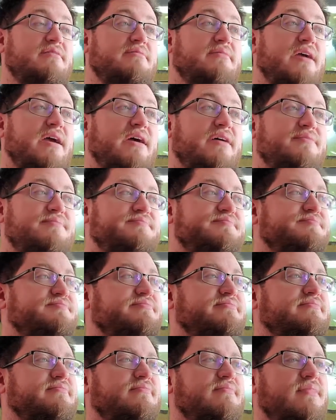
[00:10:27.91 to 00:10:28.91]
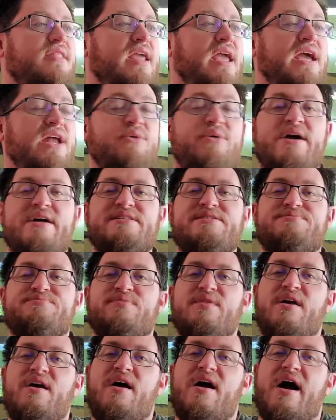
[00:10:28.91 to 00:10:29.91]
And anyways,
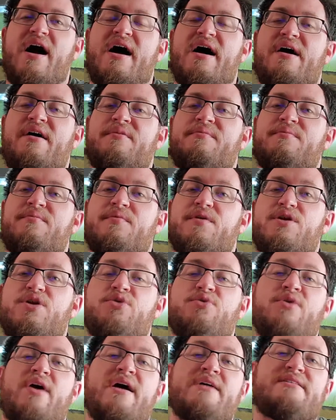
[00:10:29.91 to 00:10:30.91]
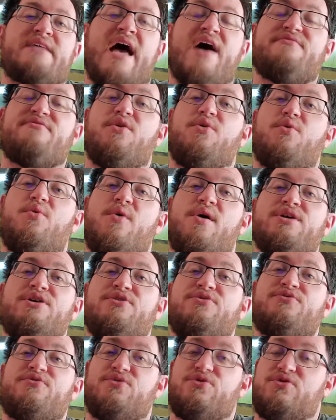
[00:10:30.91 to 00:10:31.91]
you guys have a
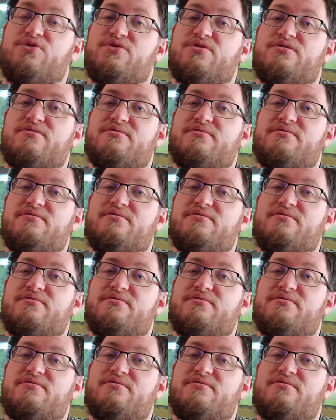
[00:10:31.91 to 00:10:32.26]
wonderful,